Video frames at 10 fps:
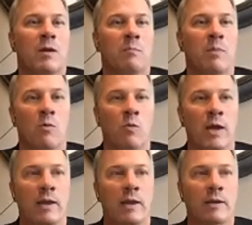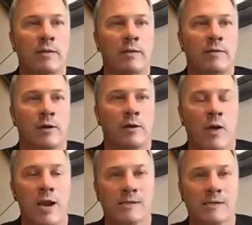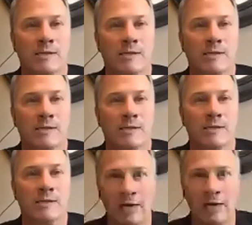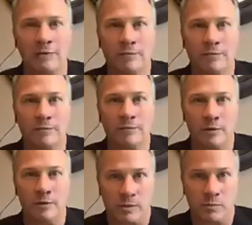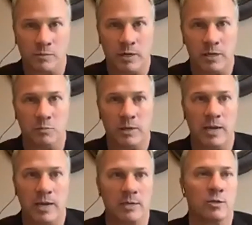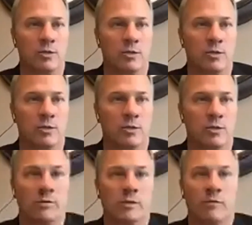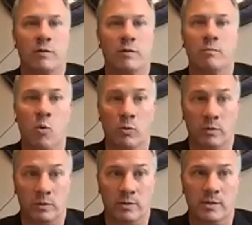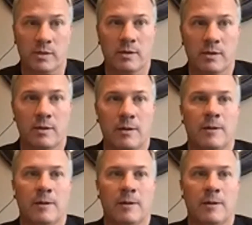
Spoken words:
But when the crazy and the hate-filled speech begins to reach levels of importance,